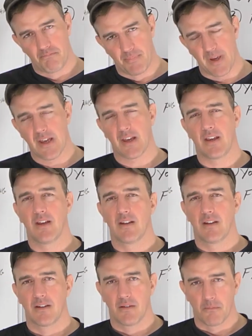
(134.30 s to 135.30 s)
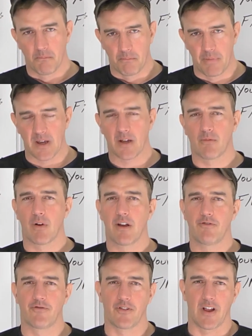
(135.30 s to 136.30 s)
big Big
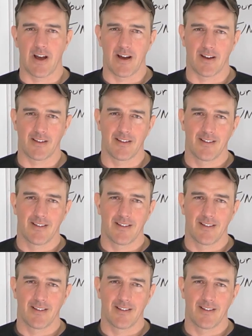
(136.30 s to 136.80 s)
red flag.